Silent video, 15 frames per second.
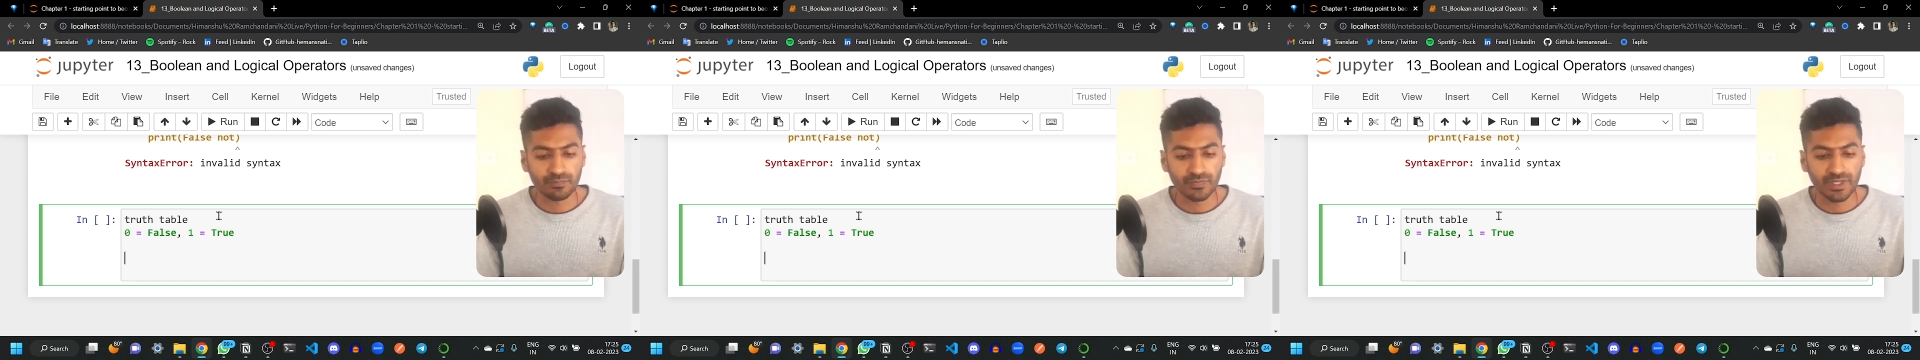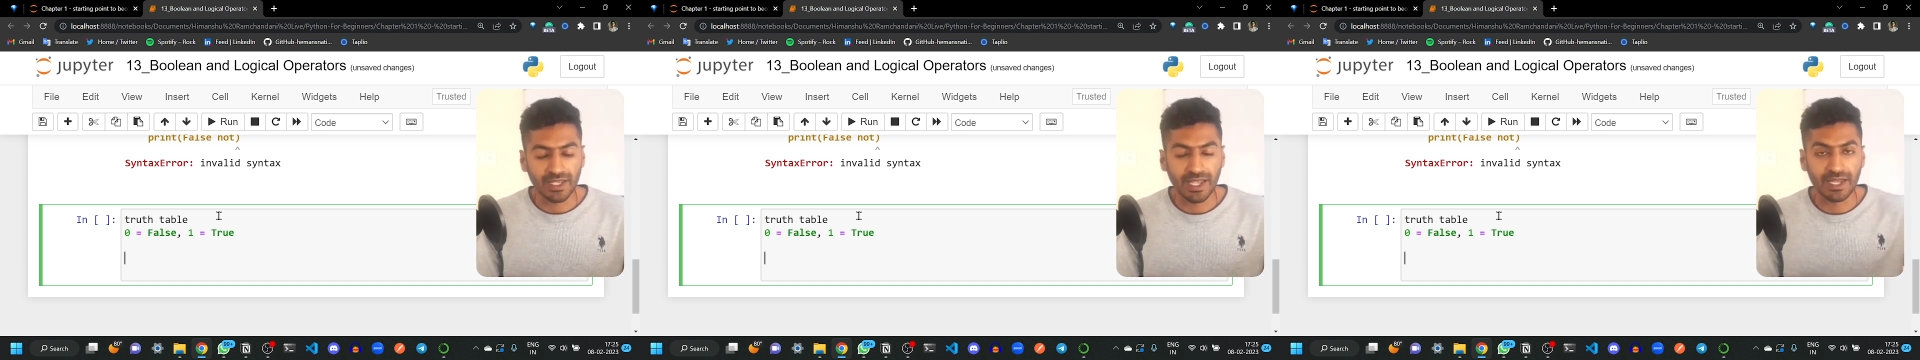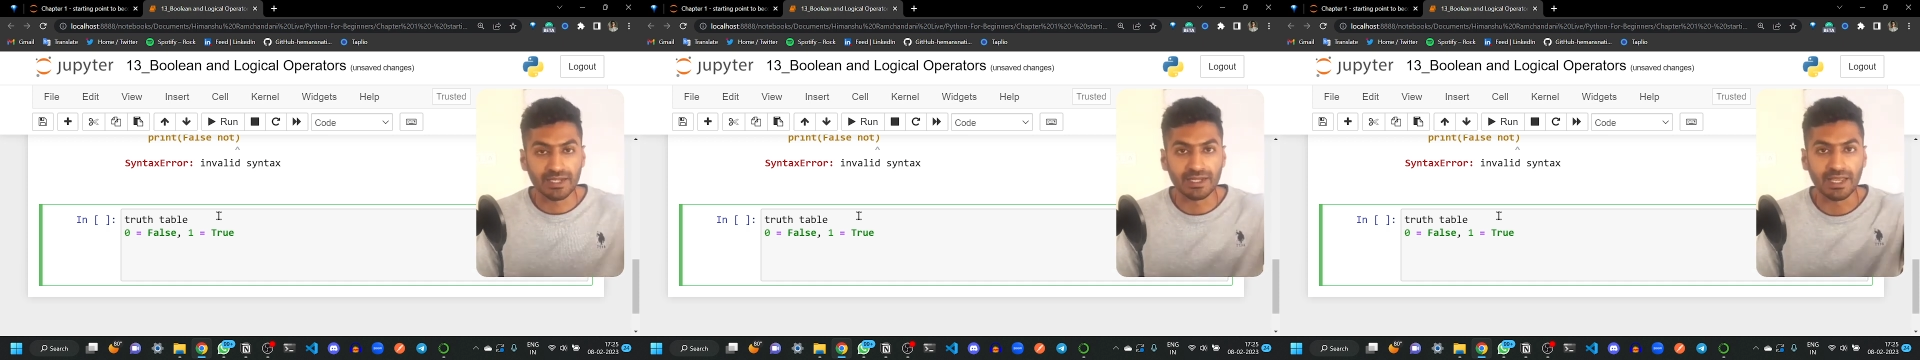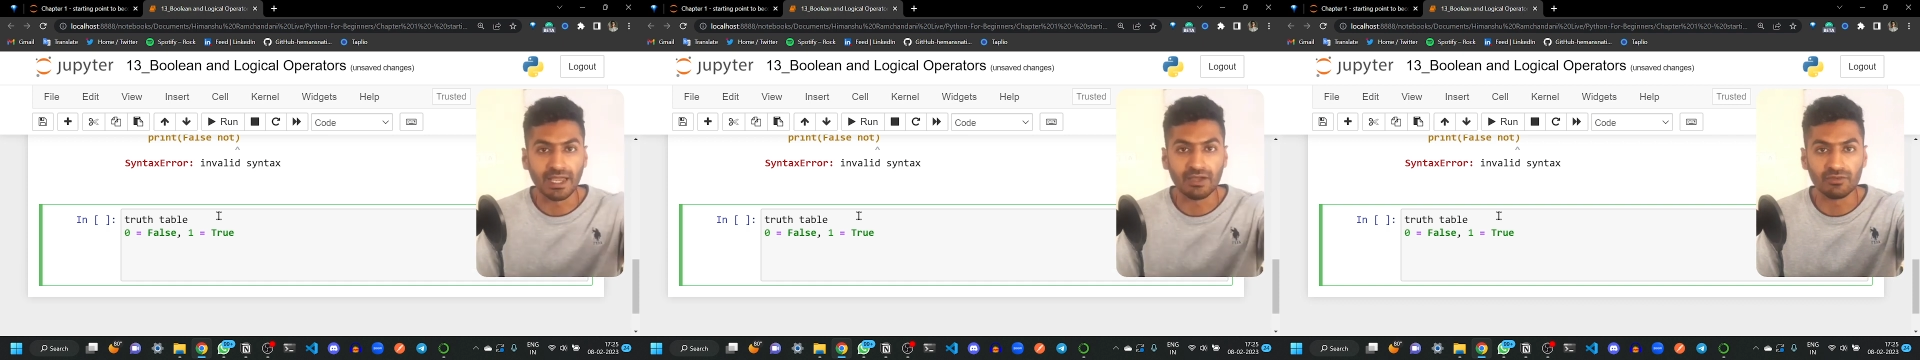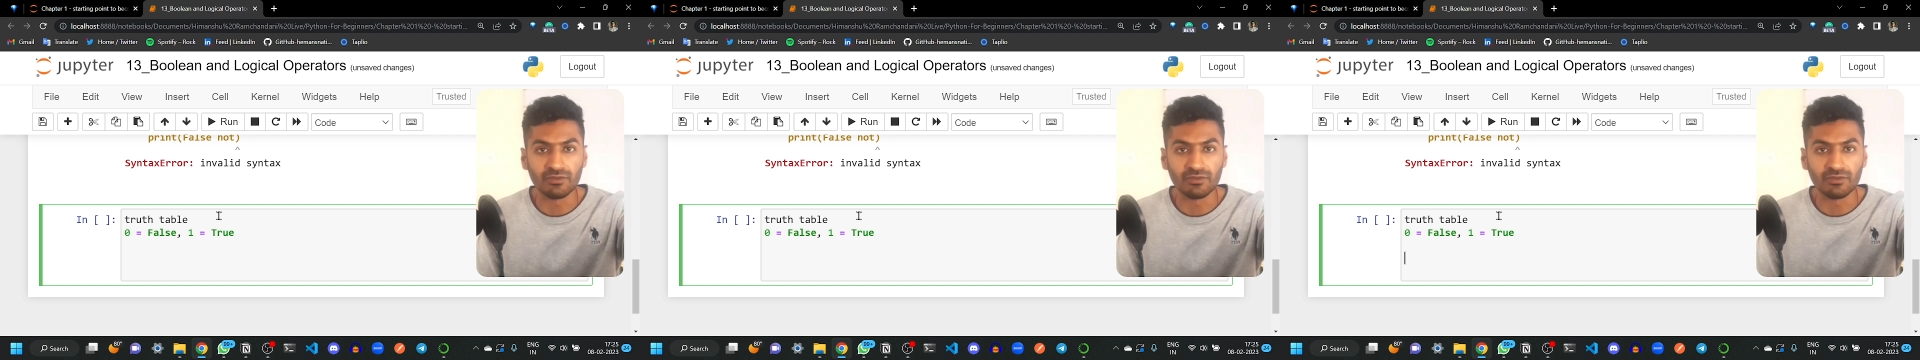and
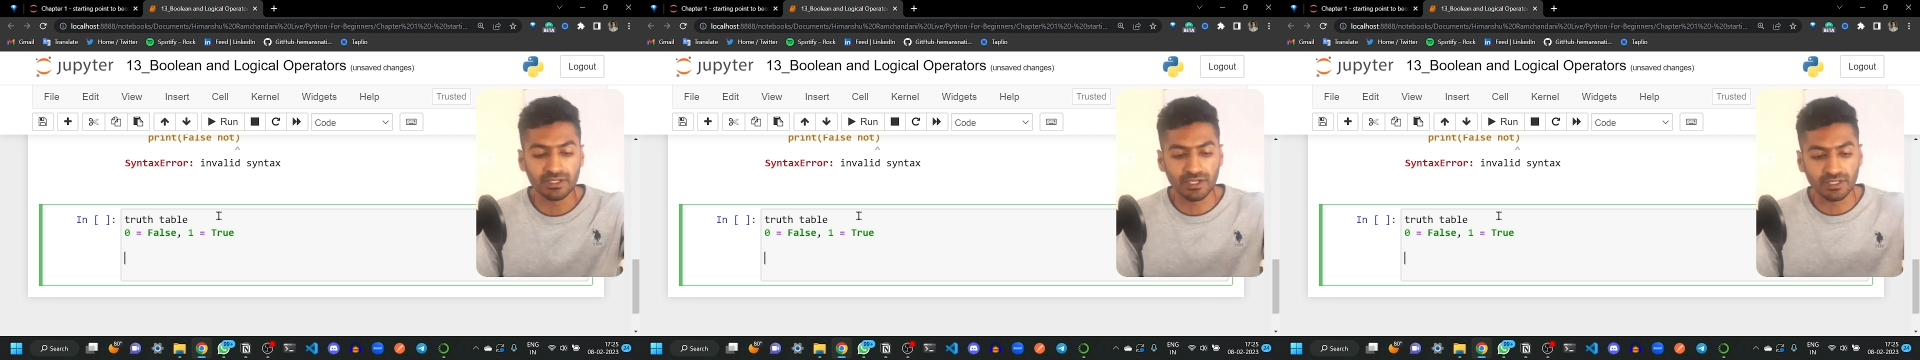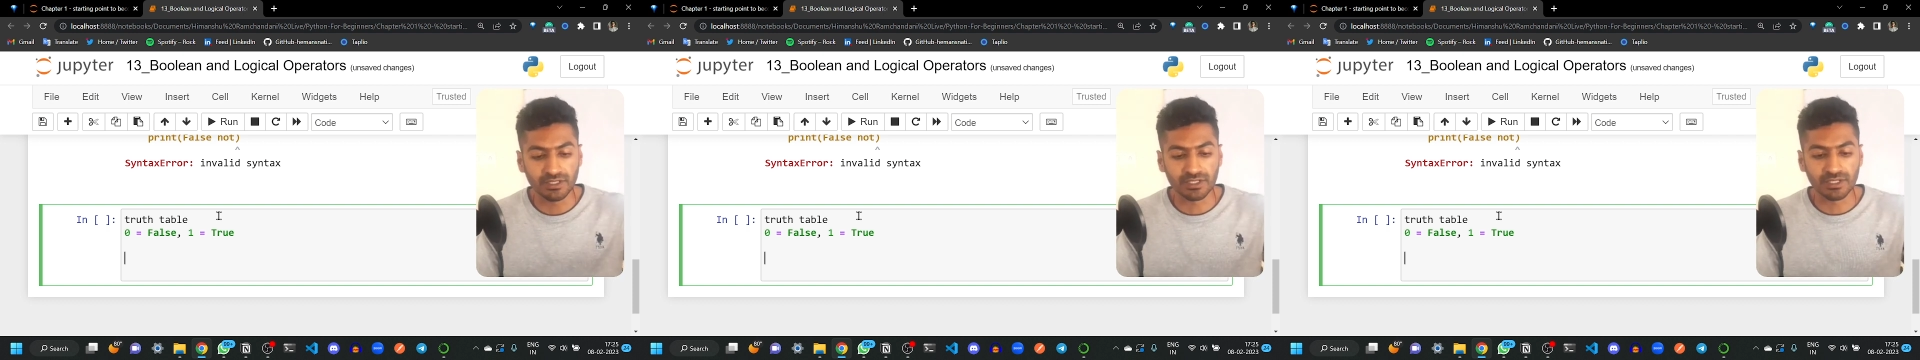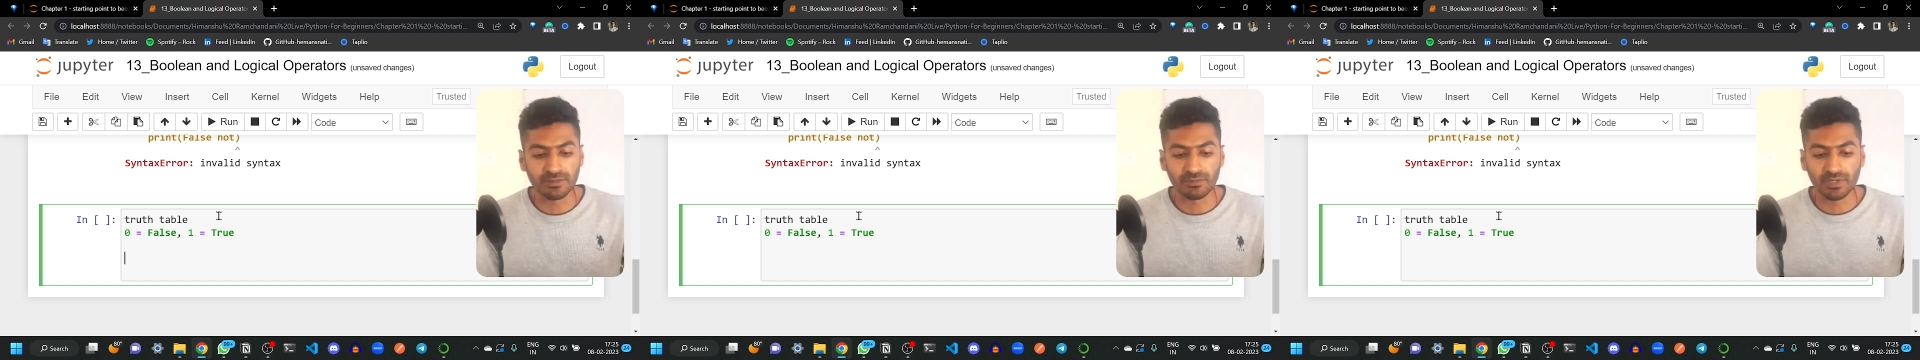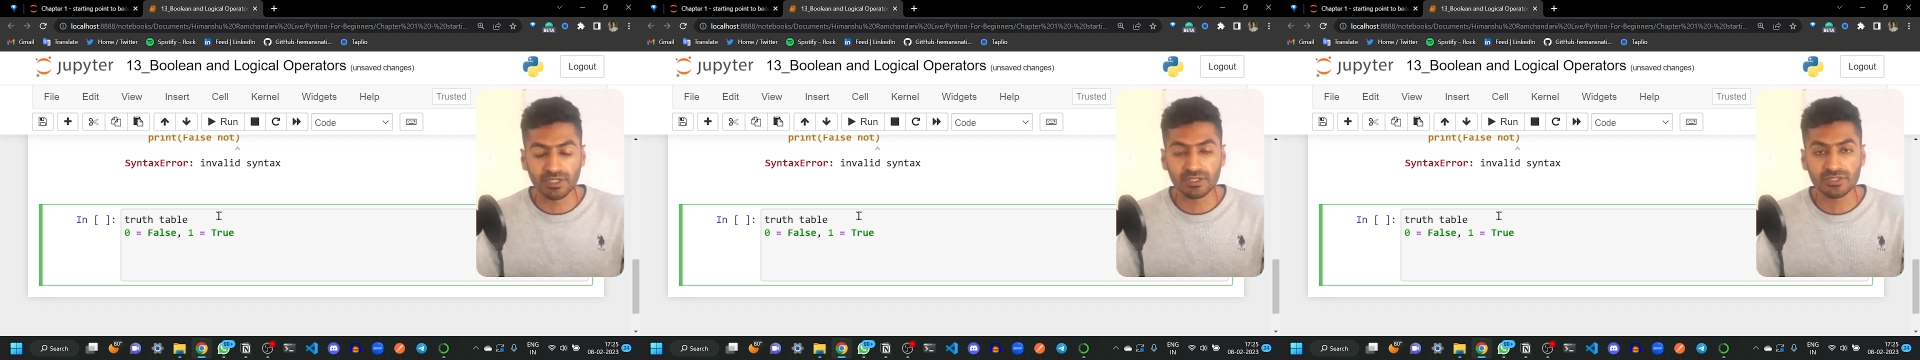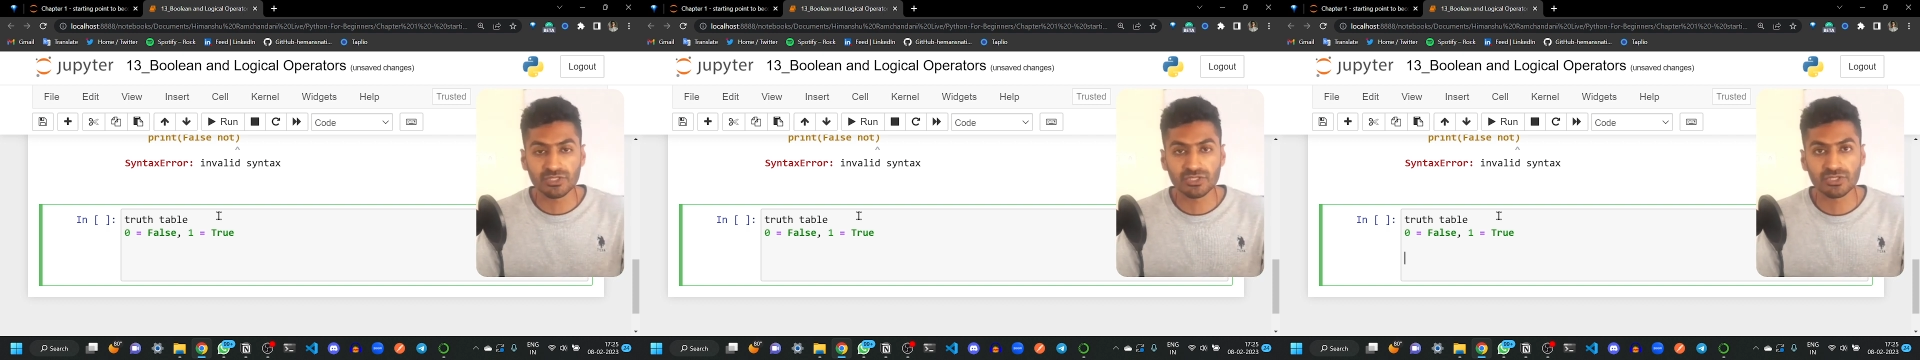every other number
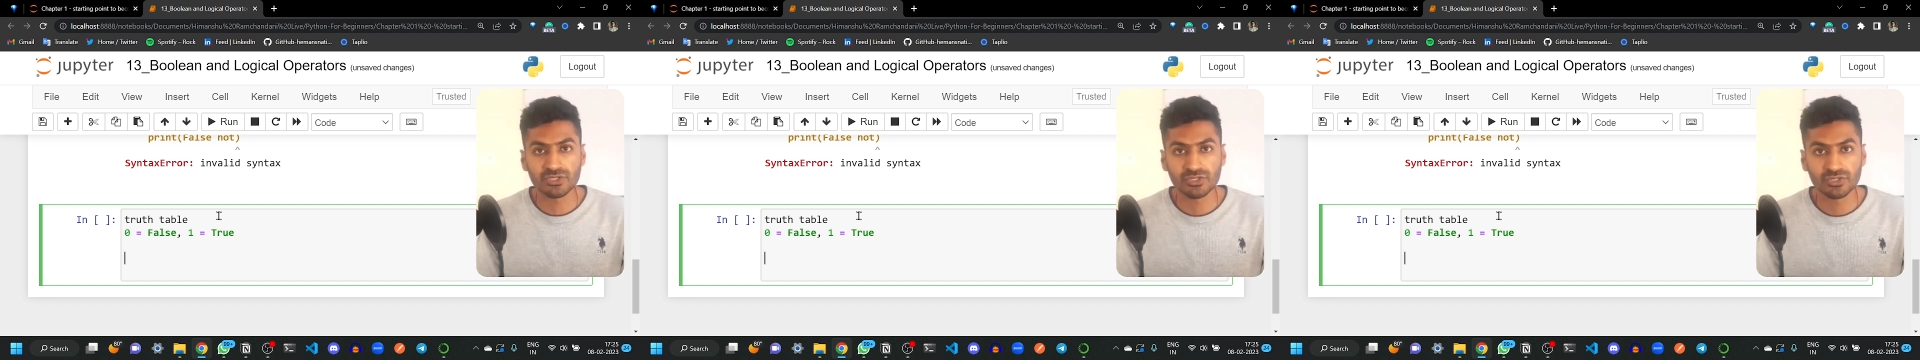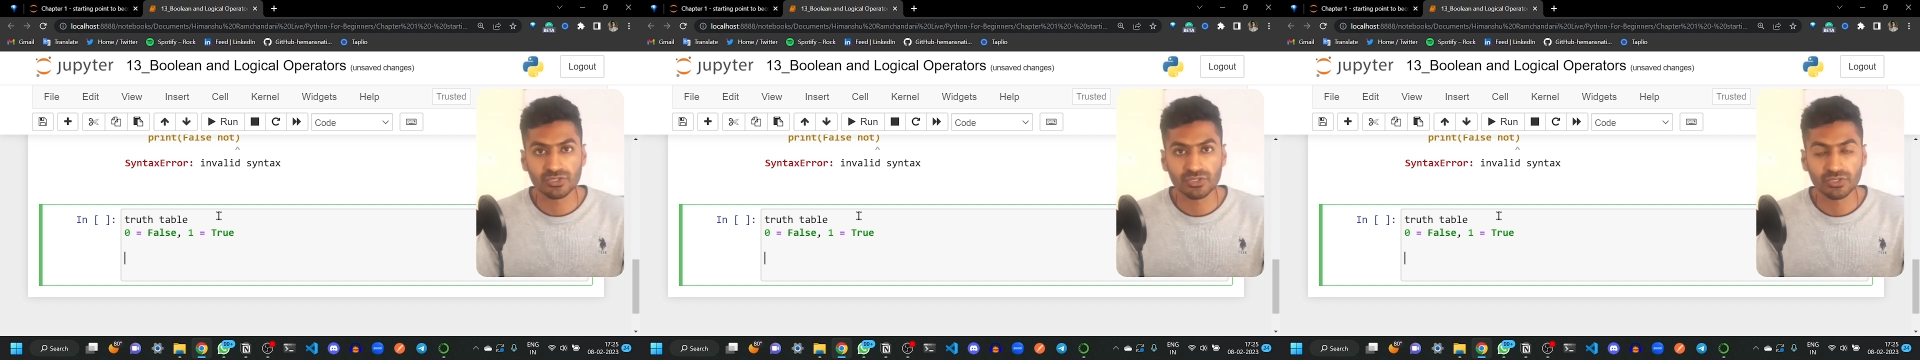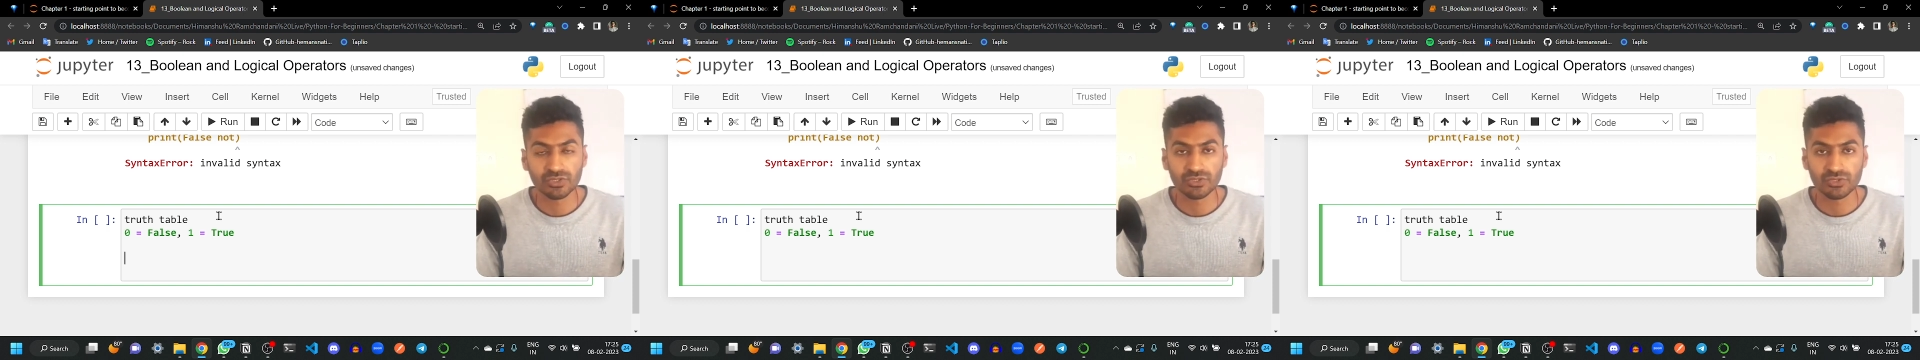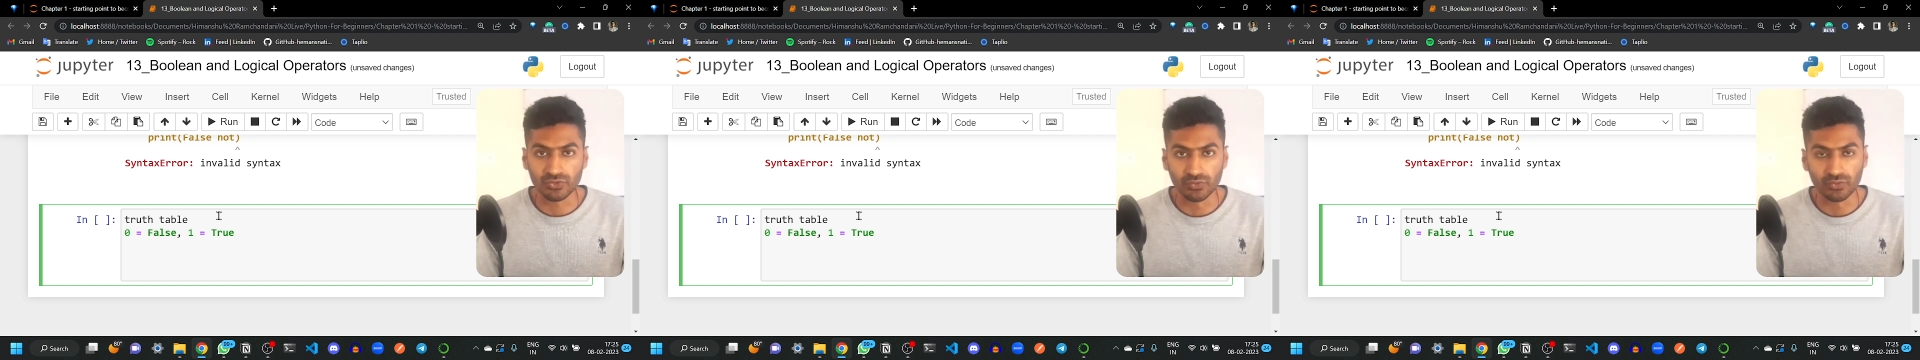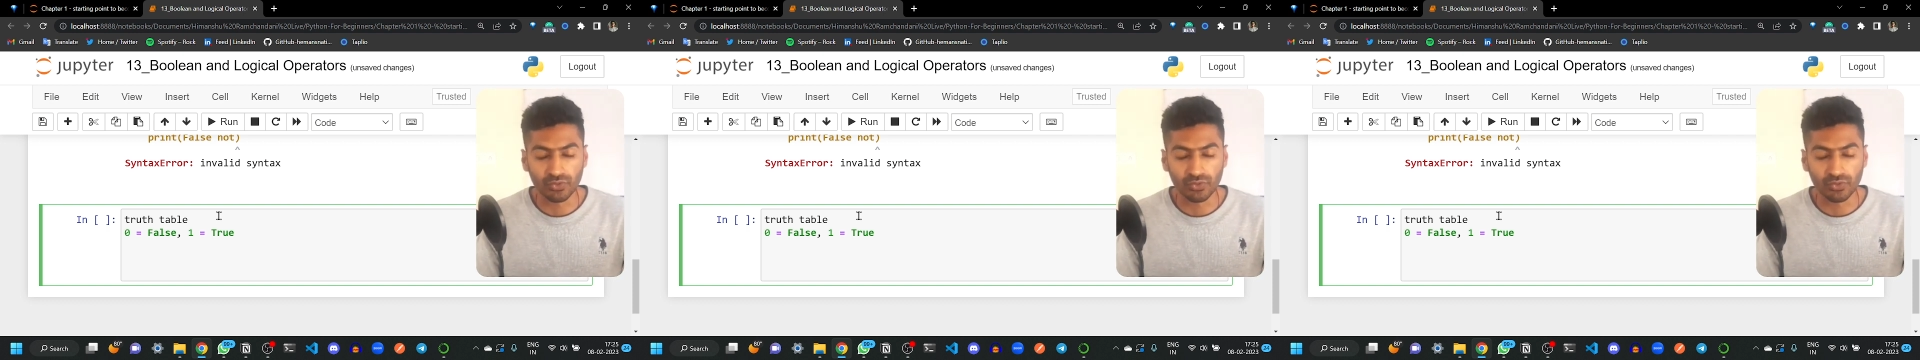is true.